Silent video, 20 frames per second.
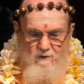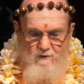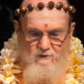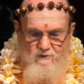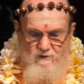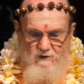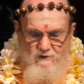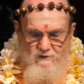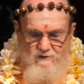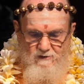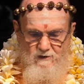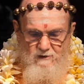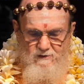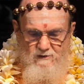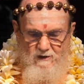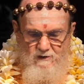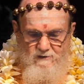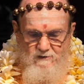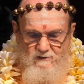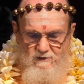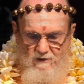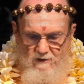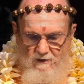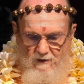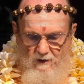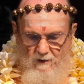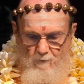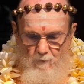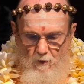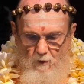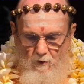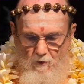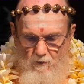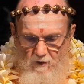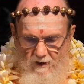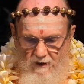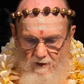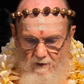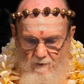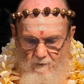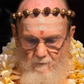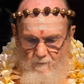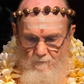Just this instant, I'm all right.